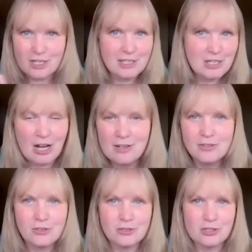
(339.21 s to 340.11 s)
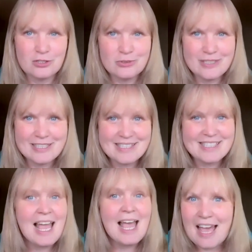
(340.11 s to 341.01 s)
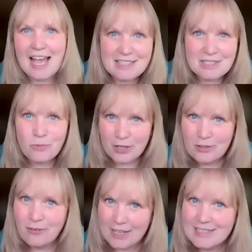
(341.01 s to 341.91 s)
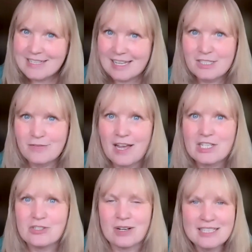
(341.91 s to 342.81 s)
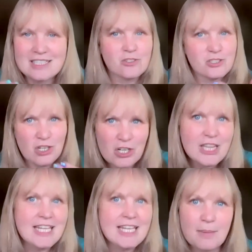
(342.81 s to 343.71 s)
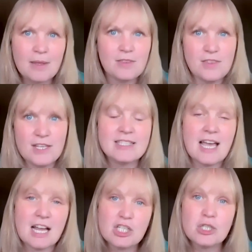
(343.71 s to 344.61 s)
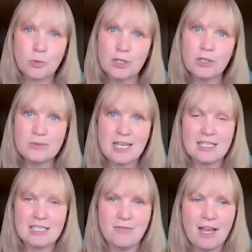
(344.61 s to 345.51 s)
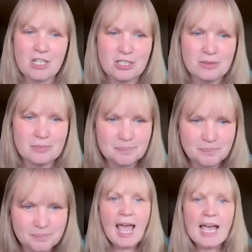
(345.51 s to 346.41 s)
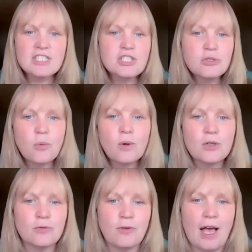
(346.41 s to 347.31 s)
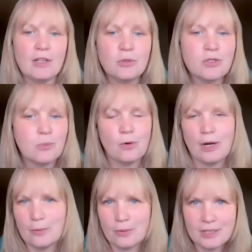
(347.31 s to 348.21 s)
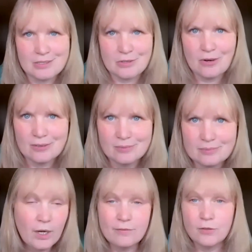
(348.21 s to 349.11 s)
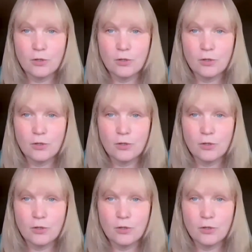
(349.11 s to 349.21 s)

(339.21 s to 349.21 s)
checking off your to-do list? Then that's where you find satisfaction, right? So start thinking about the things that actually bring you satisfaction. And do you know what your values and priorities are? Or